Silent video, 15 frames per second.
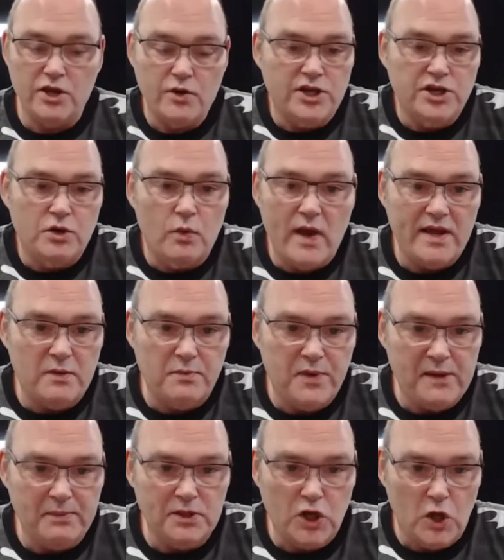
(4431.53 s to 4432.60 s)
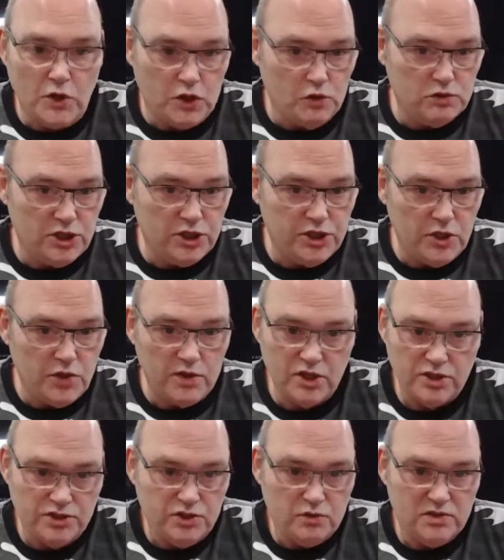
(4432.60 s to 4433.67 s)
in a way that people don't usually do,
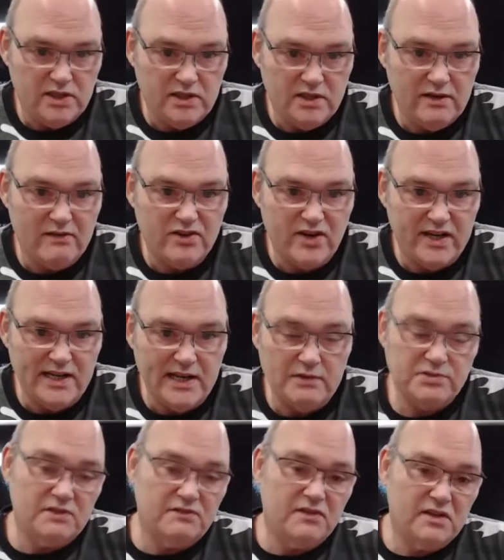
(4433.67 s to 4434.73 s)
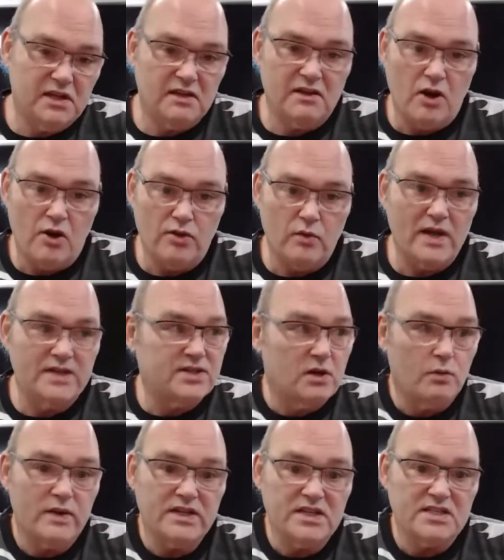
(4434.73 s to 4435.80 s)
because usually you have a greenhouse, and otherwise they're
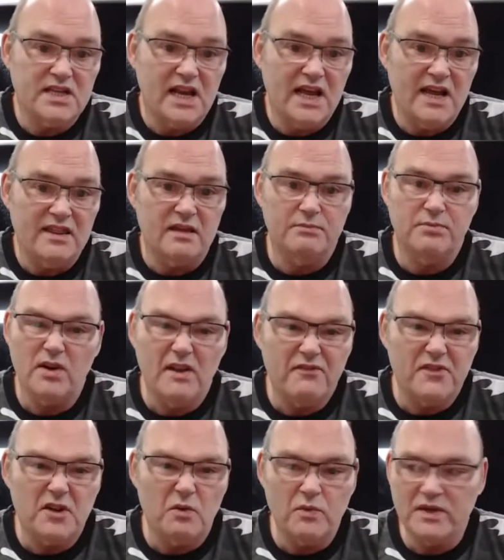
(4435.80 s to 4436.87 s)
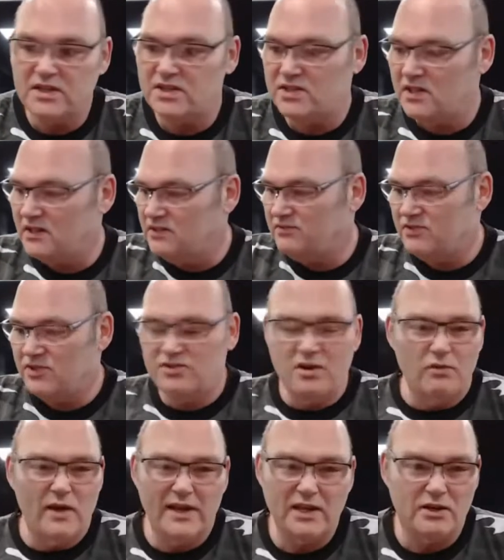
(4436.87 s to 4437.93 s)
a windowsill, aren't they? But if they're on windowsill, there's
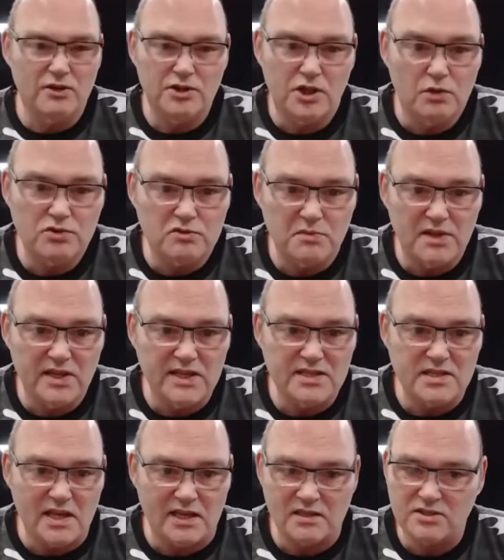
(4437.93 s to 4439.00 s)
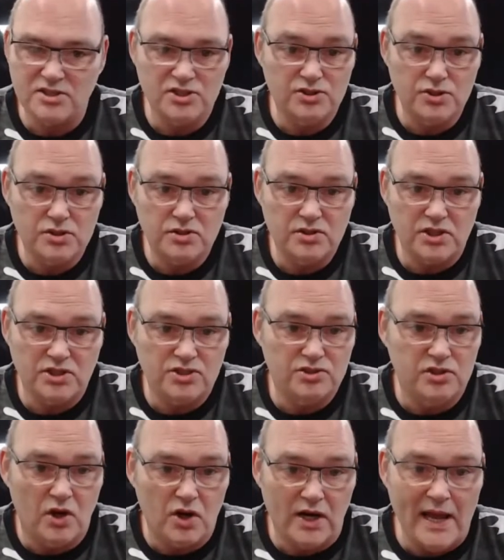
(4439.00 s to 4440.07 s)
no way you could grow some of these things, because it's
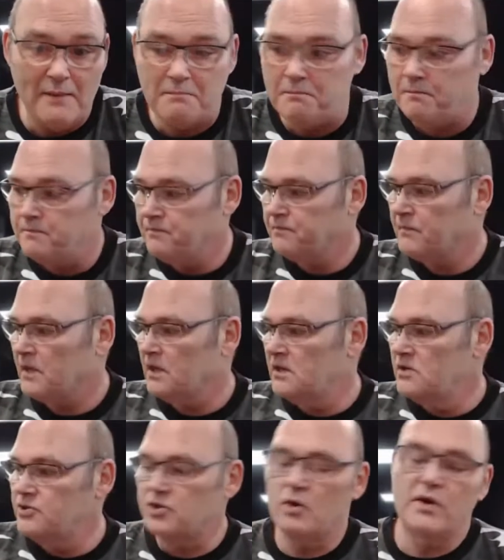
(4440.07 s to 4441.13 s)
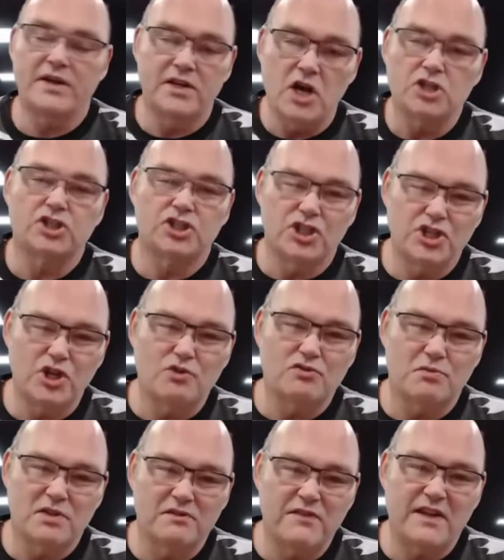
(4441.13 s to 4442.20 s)
just not going to happen. So in order to grow
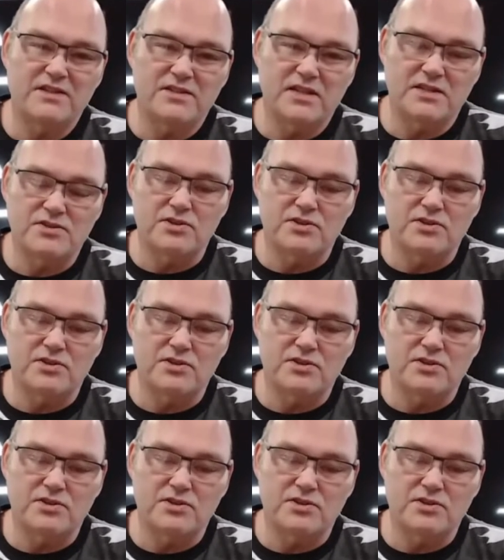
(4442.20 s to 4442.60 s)
some of the fancier